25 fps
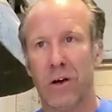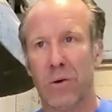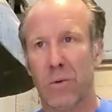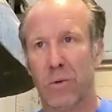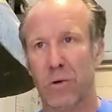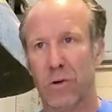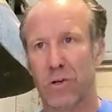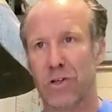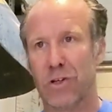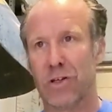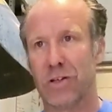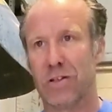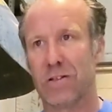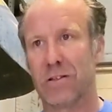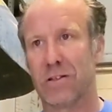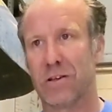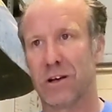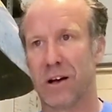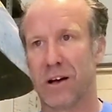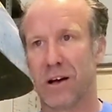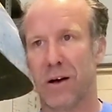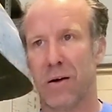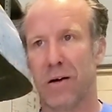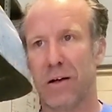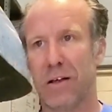which is
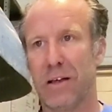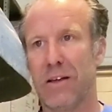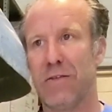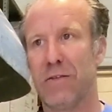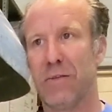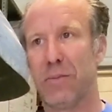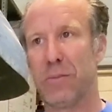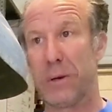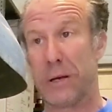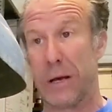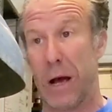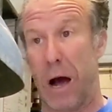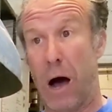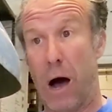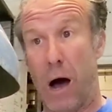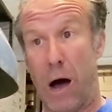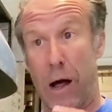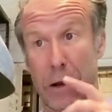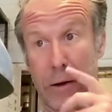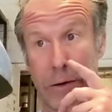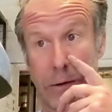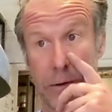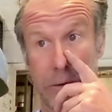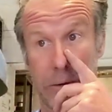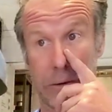even
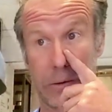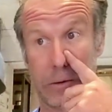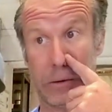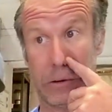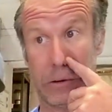beyond